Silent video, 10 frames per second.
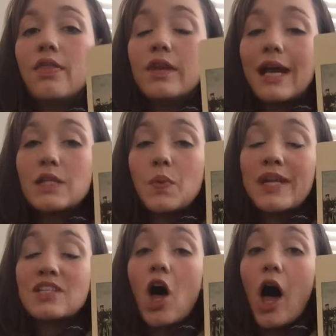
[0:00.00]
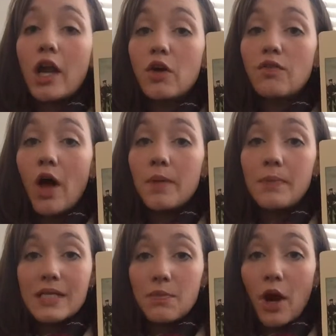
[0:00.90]
The next one is Otto von
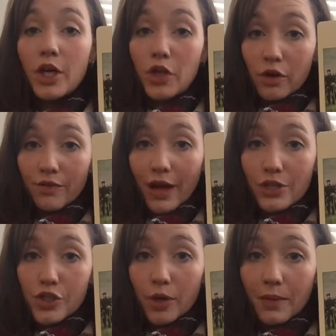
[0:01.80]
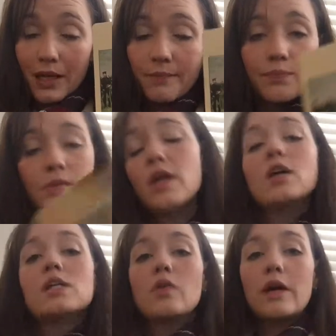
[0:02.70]
Bismarck unifies Germany.
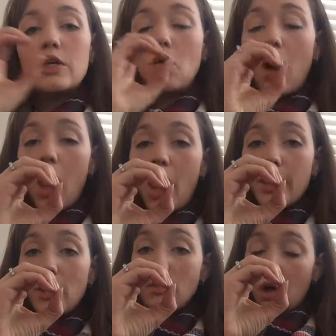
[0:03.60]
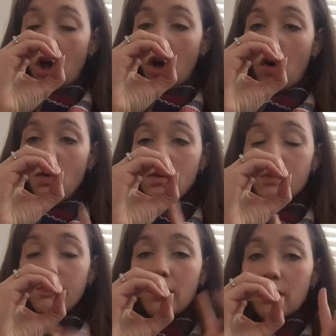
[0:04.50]
So I do Otto, O,
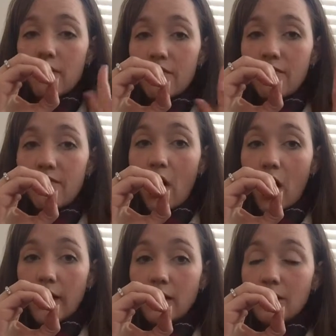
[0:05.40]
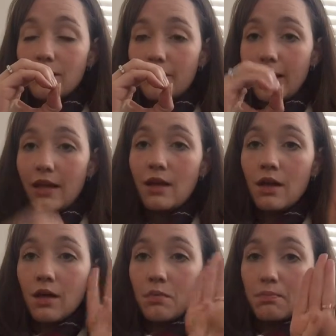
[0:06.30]
von, V,
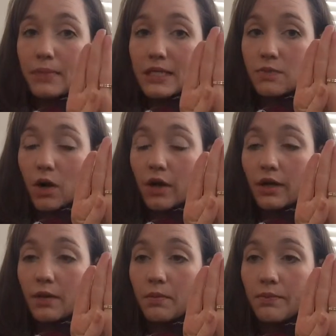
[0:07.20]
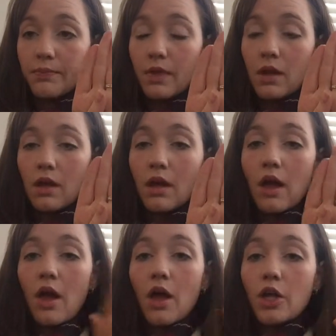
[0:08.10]
Bismarck,
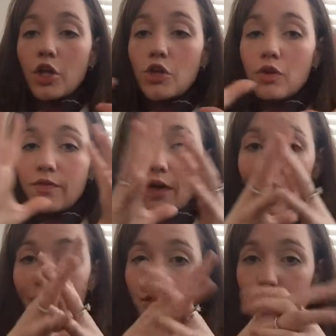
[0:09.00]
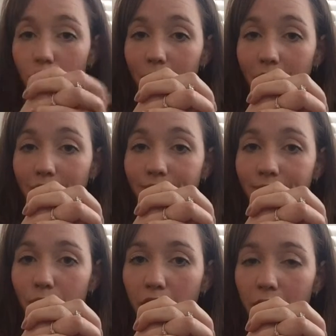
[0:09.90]
unifies Germany.
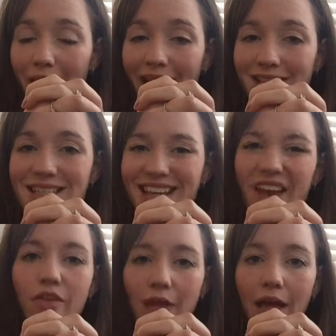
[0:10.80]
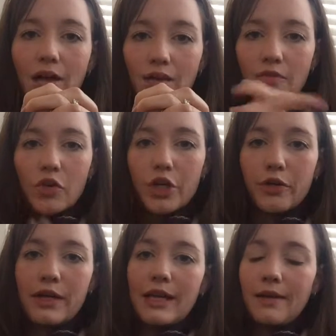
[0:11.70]
Bringing my hands together like for
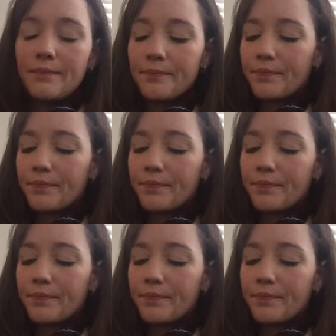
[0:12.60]
unity.